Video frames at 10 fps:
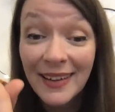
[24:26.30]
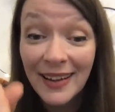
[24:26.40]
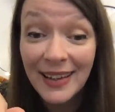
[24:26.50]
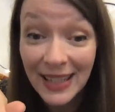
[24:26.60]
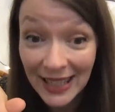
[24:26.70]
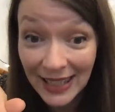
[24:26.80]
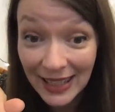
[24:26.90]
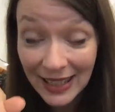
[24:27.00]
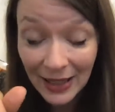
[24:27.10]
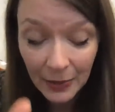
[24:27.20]

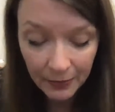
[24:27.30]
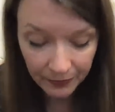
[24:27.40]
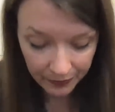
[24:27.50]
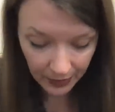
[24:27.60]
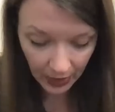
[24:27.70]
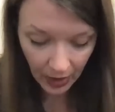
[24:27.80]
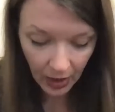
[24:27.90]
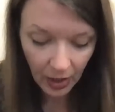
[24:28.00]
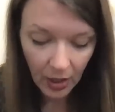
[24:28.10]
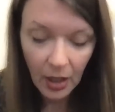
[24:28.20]
link
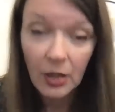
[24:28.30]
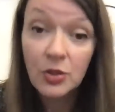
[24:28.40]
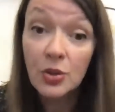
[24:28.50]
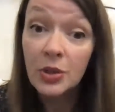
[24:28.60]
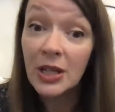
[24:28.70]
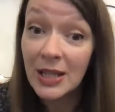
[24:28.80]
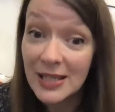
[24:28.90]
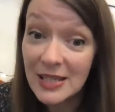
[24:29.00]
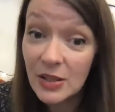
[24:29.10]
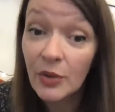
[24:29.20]
to the
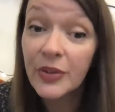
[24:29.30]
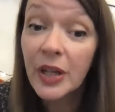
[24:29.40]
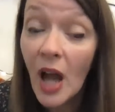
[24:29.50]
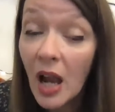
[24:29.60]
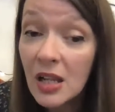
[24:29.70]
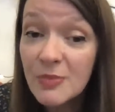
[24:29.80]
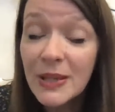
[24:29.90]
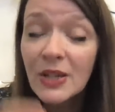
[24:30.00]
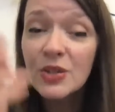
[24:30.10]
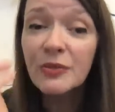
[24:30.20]
list of the colors,
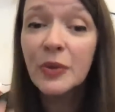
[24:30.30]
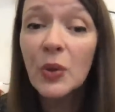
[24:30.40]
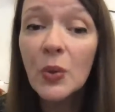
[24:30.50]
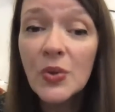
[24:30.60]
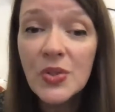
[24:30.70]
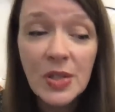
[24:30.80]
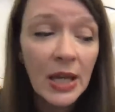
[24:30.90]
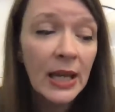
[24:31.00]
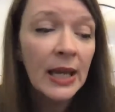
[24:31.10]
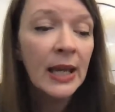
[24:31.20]
because of course,
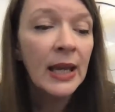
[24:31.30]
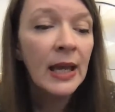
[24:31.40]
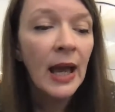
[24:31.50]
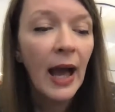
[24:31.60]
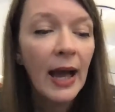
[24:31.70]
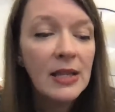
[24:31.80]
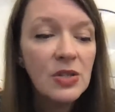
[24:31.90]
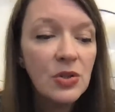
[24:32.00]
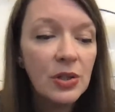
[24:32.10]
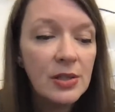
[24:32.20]
as
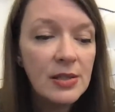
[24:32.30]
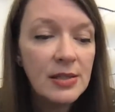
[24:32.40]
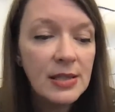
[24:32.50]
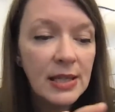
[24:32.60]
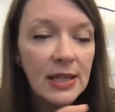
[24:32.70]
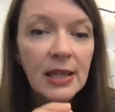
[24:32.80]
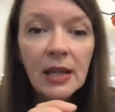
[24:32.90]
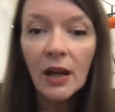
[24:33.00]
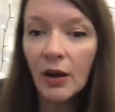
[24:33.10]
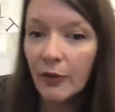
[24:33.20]
you can see
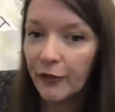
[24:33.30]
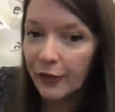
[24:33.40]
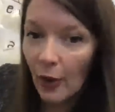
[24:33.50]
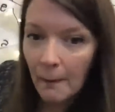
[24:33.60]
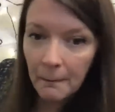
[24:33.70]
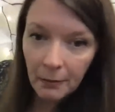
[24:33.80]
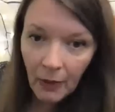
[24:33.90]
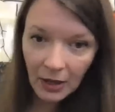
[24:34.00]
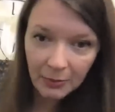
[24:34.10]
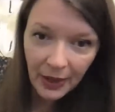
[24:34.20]
from
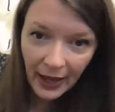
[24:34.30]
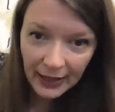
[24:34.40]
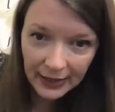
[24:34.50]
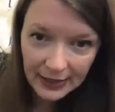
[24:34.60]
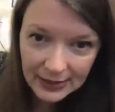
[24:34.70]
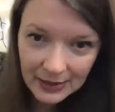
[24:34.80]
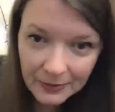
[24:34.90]
my blanket,